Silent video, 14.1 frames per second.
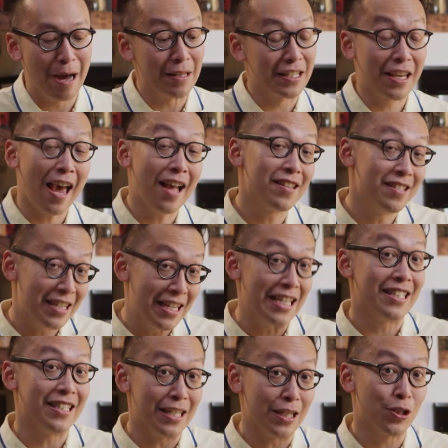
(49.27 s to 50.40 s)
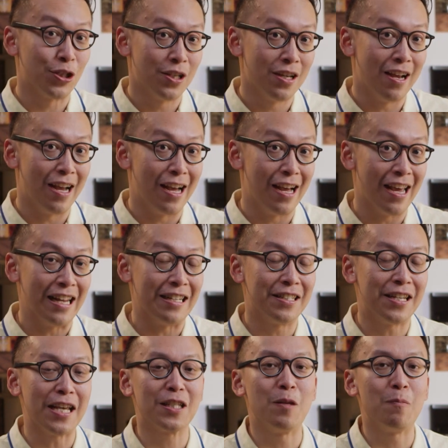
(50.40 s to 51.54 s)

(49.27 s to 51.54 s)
It's a Cantonese dish and it takes